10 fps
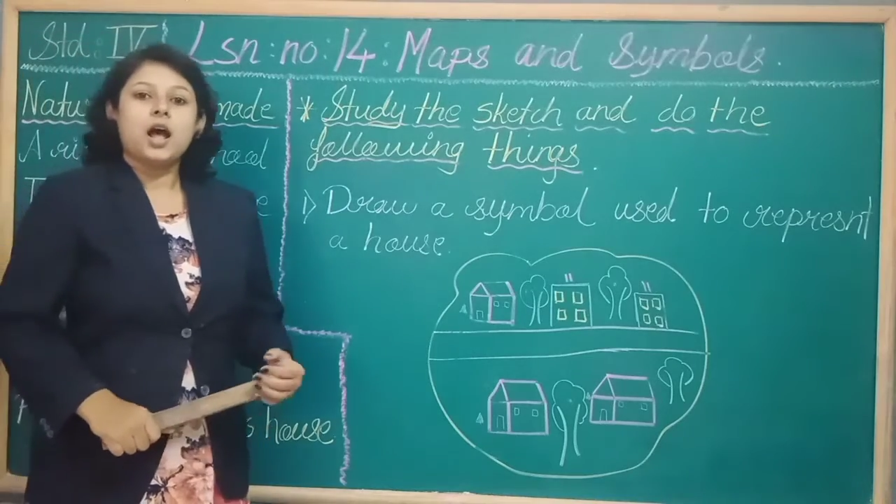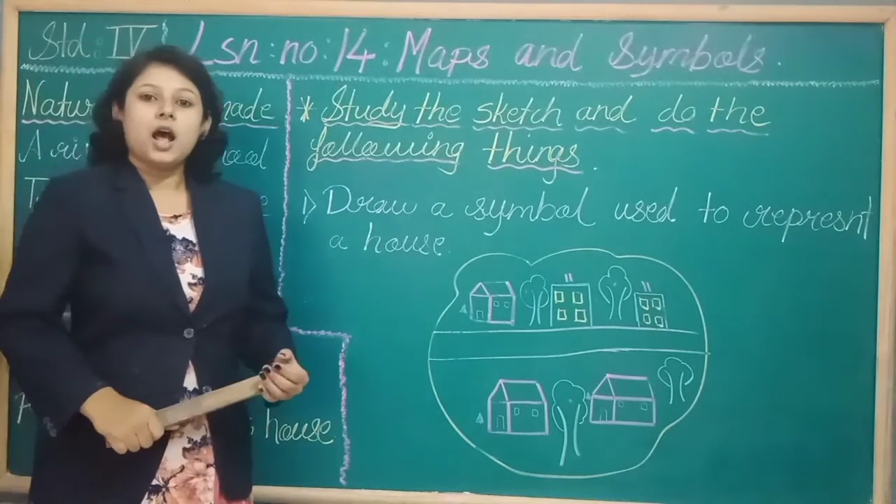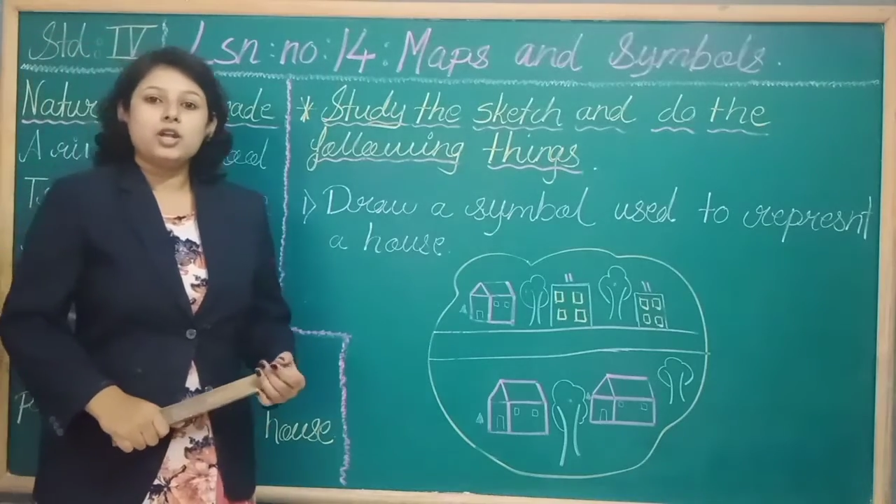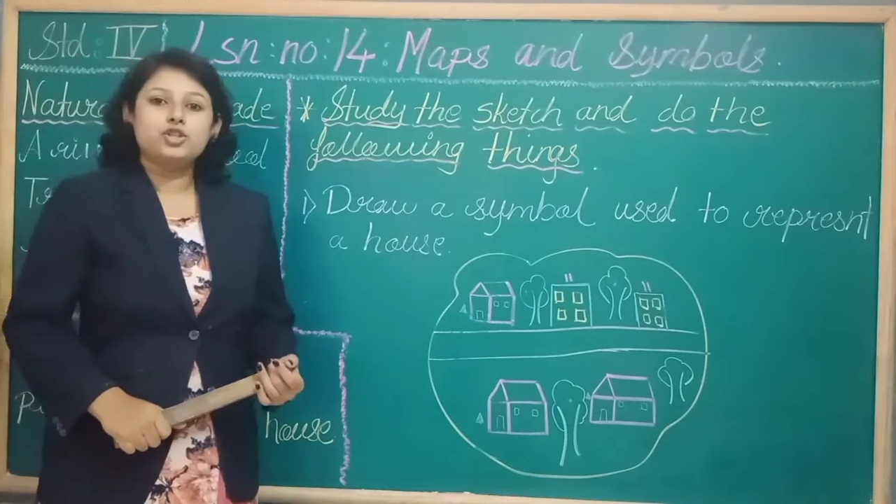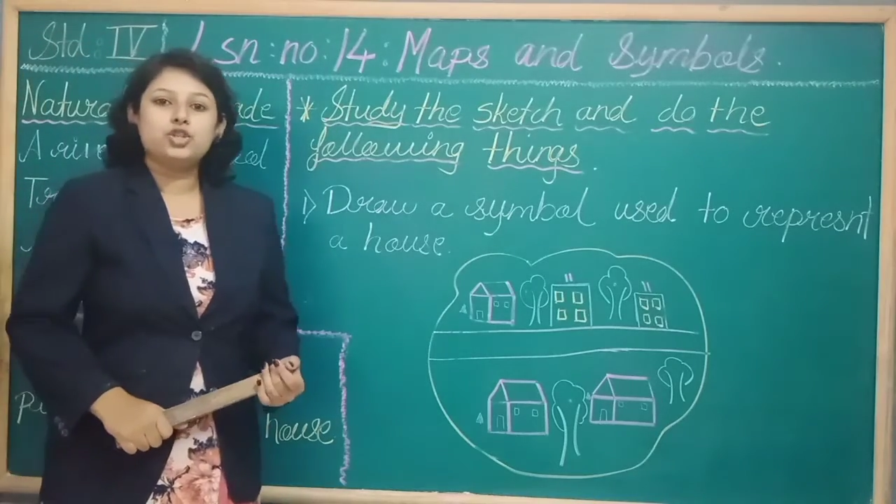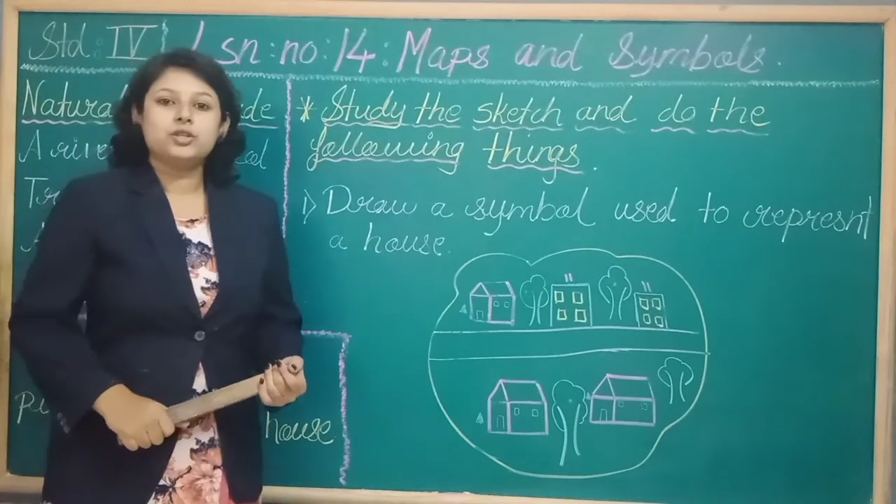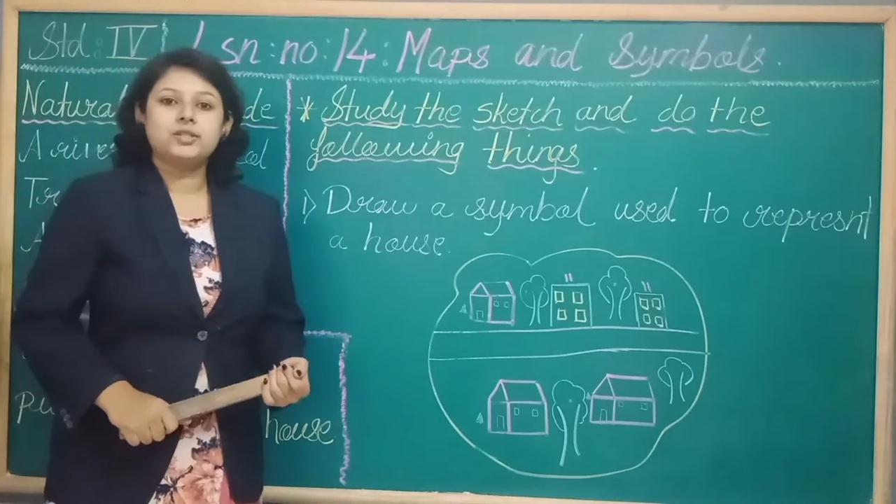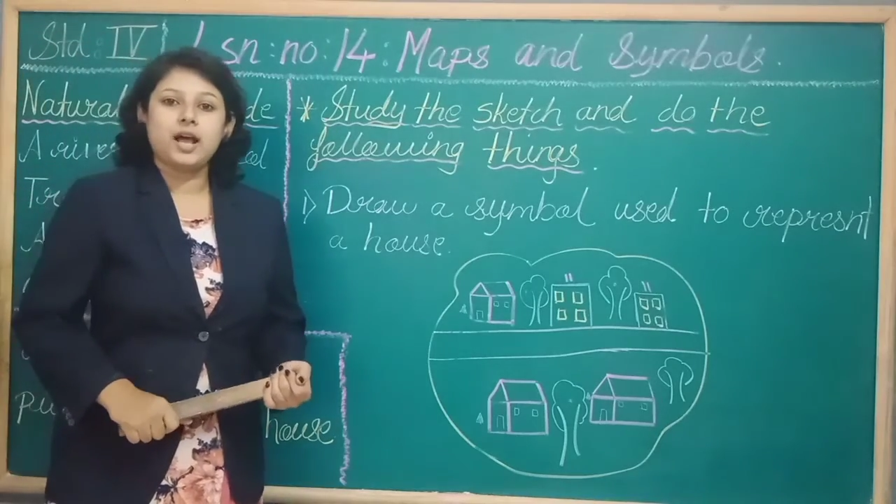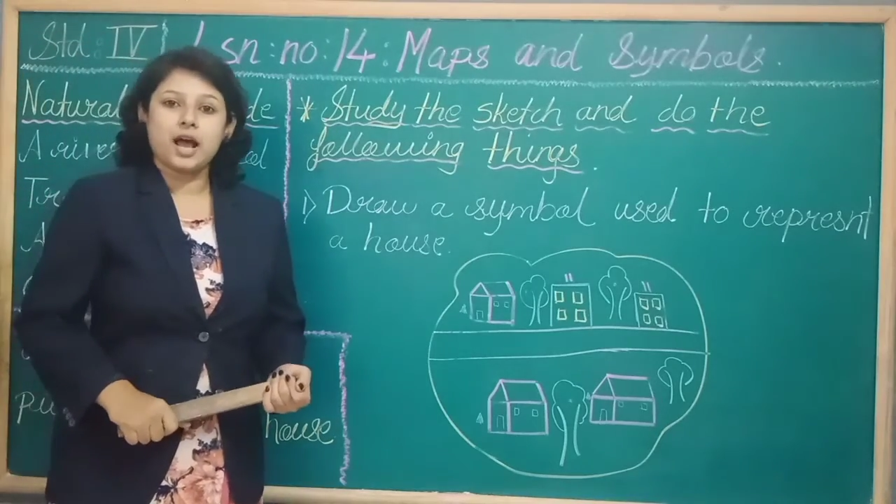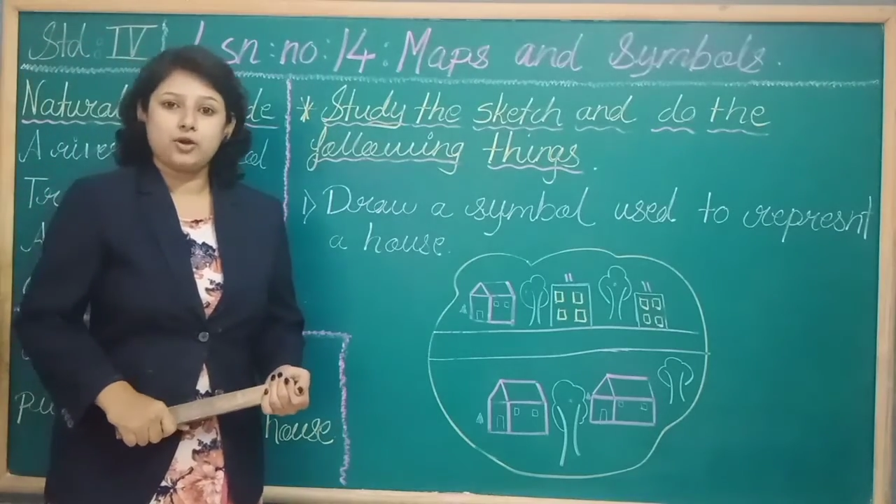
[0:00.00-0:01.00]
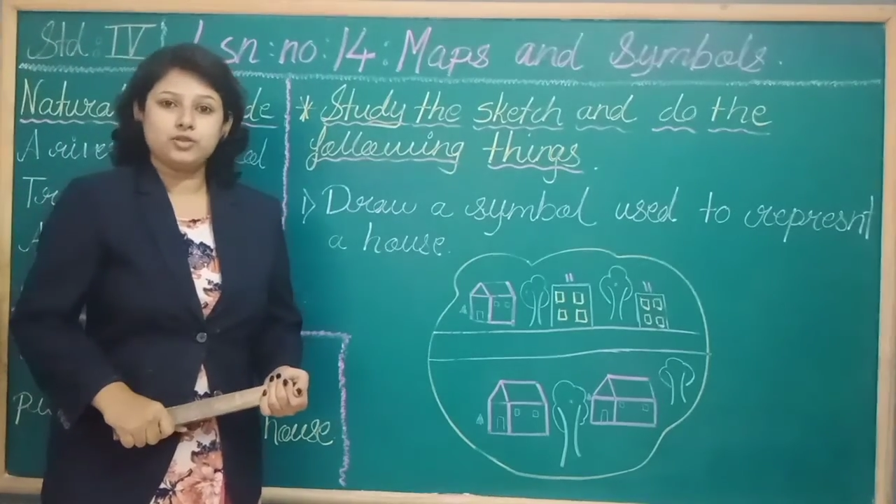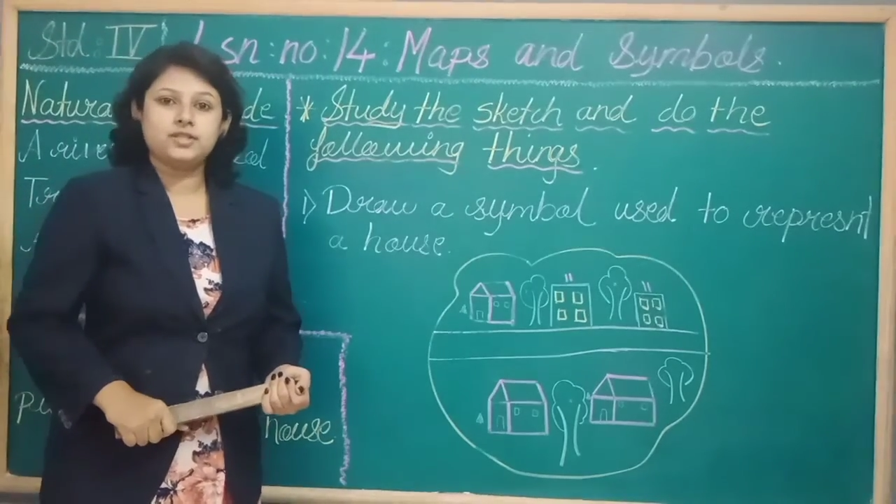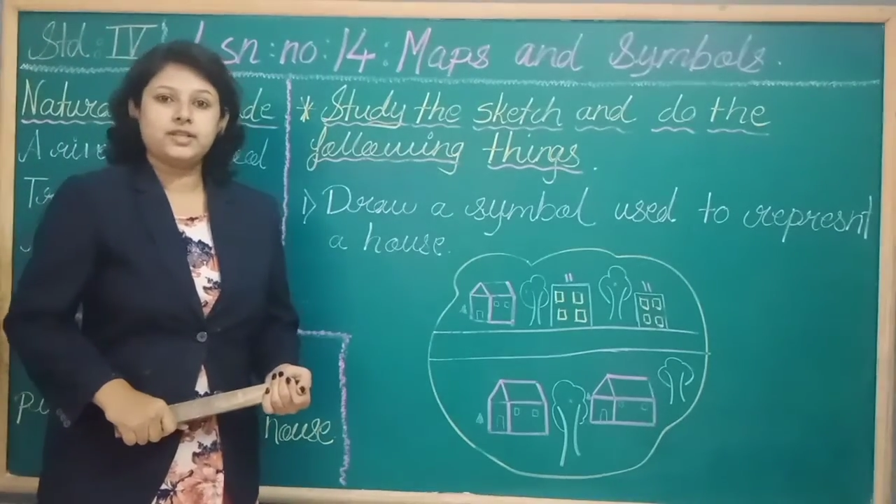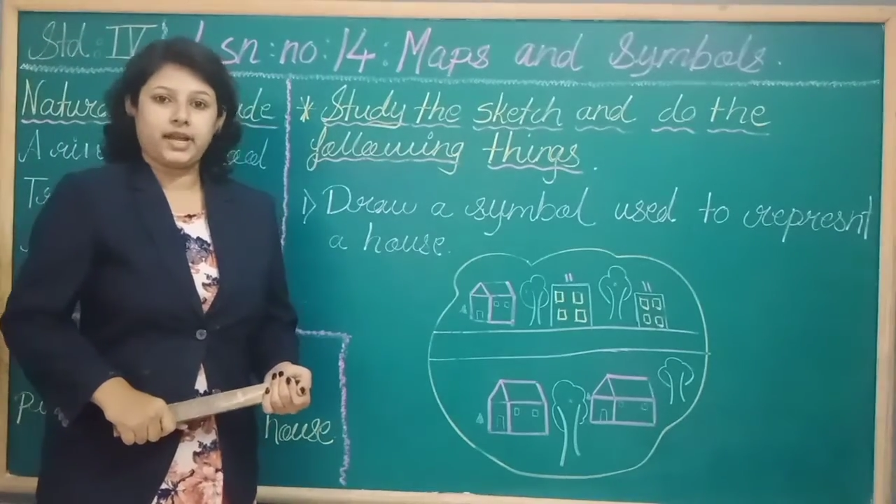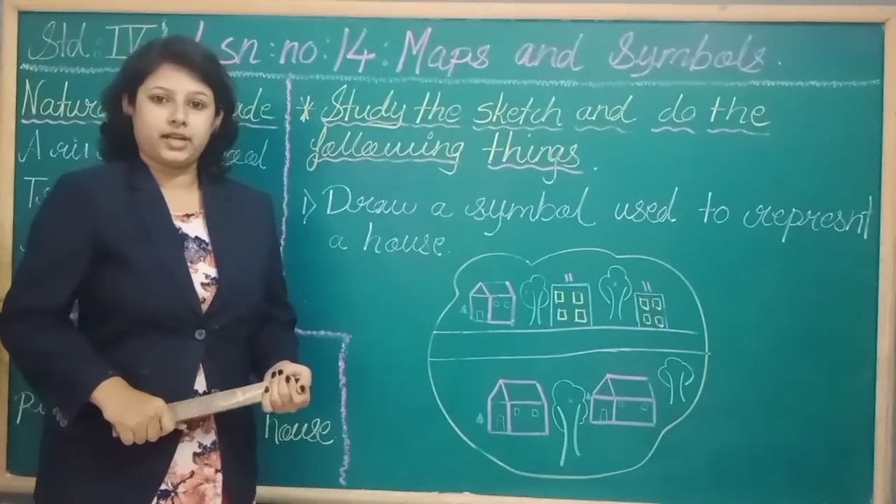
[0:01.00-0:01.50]
Anju's
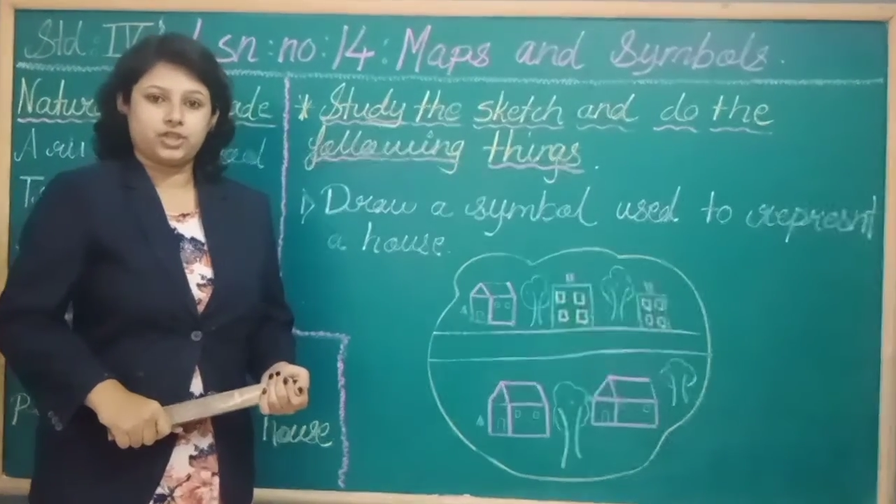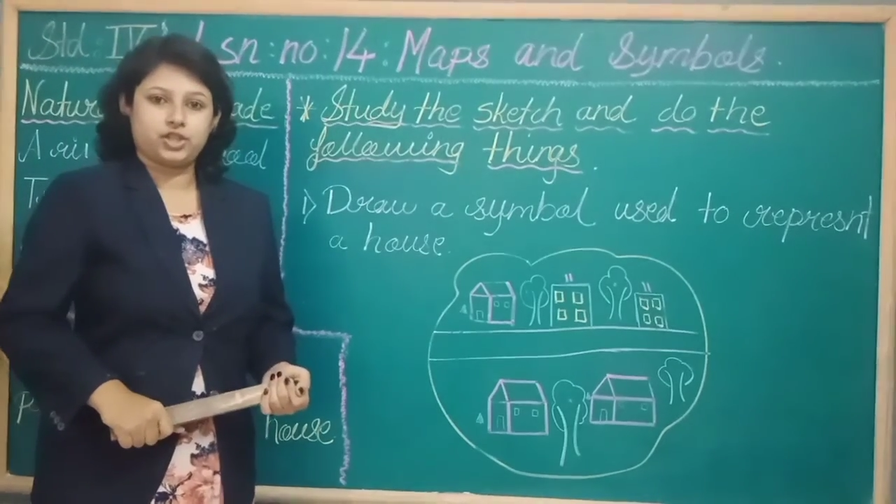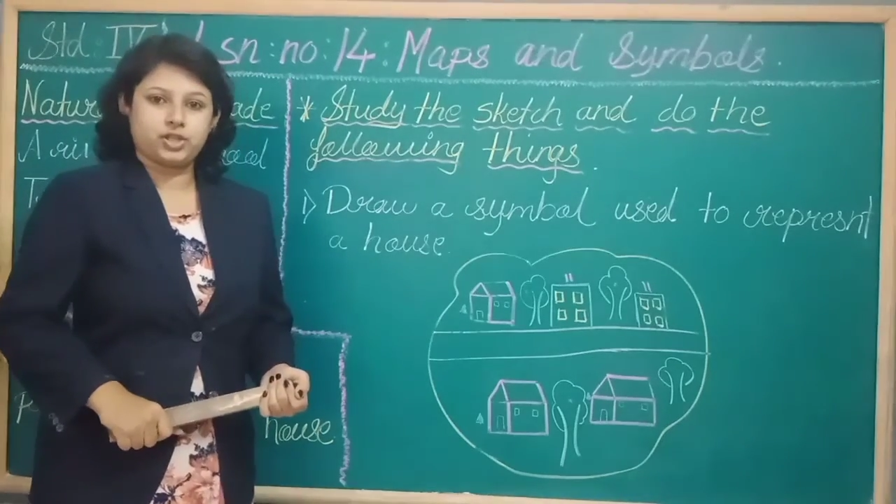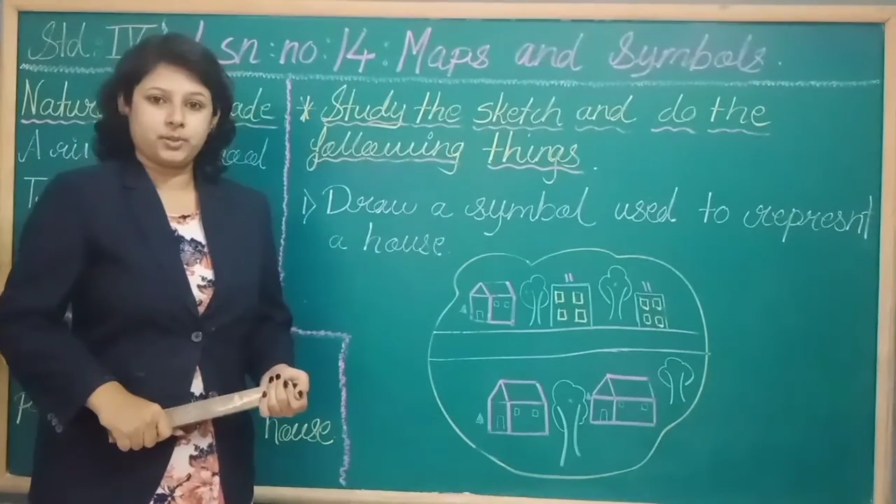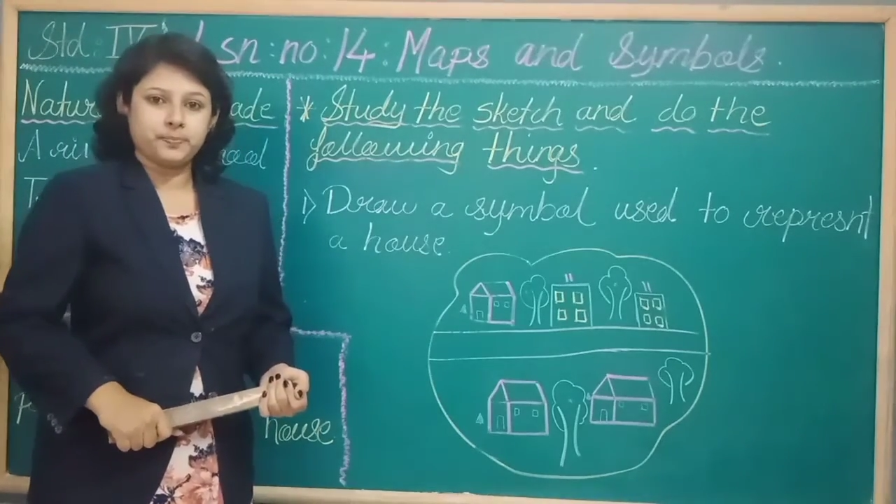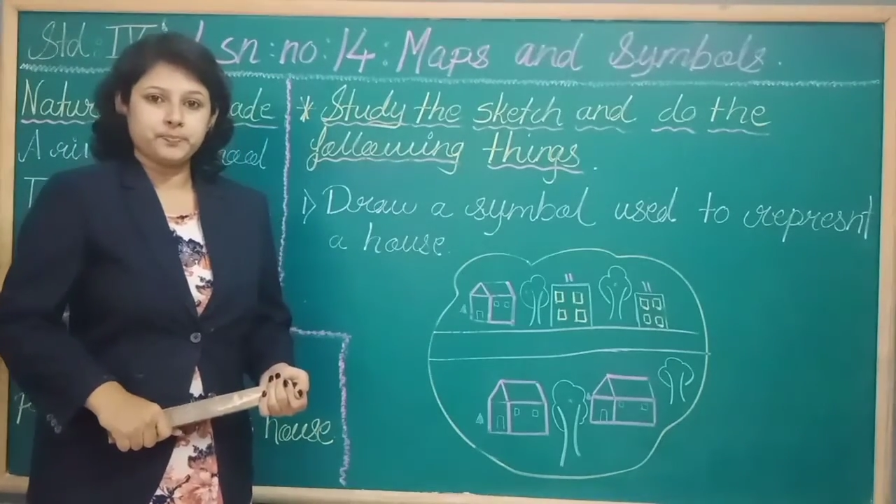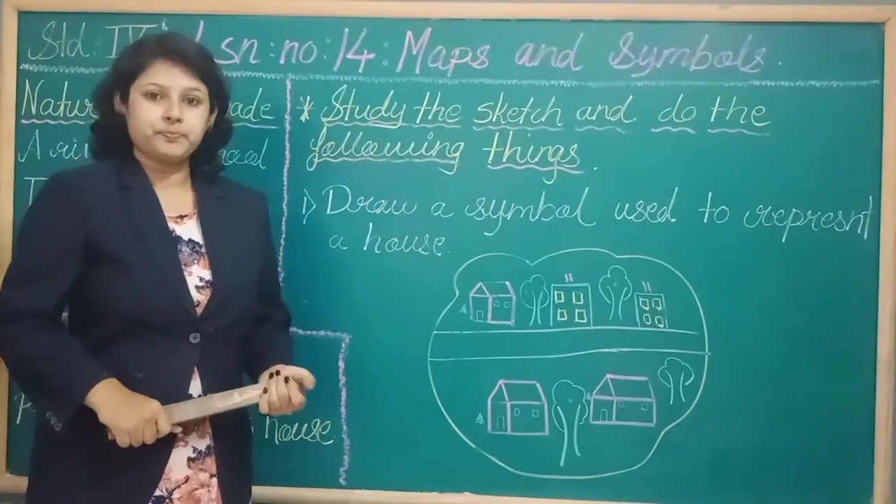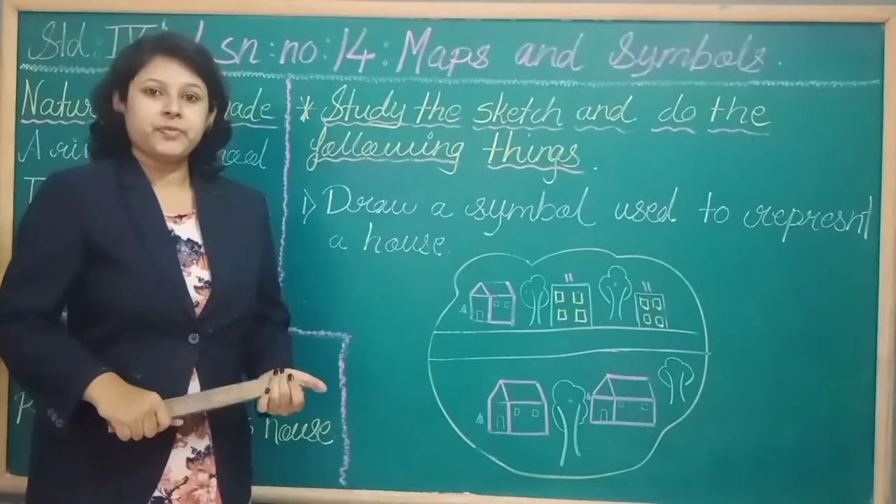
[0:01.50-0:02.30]
house sketch.